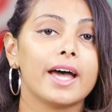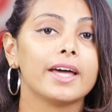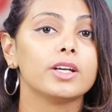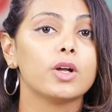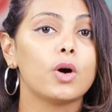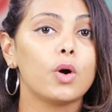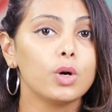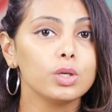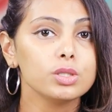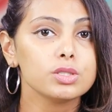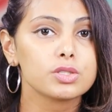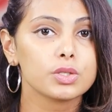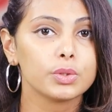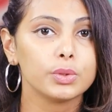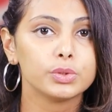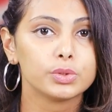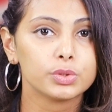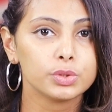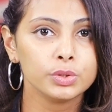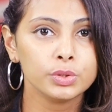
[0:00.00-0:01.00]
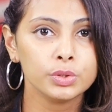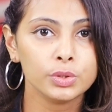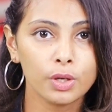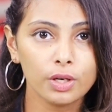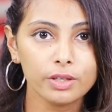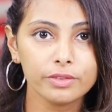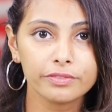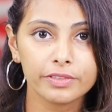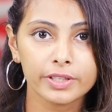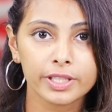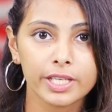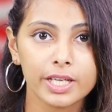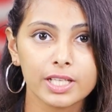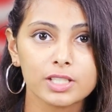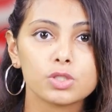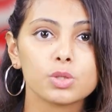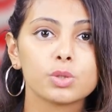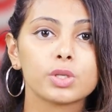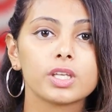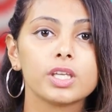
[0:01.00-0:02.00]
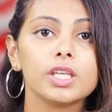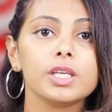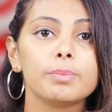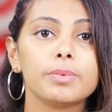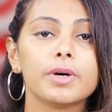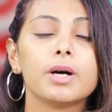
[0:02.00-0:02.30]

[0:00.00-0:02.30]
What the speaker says: And also, do not forget to keep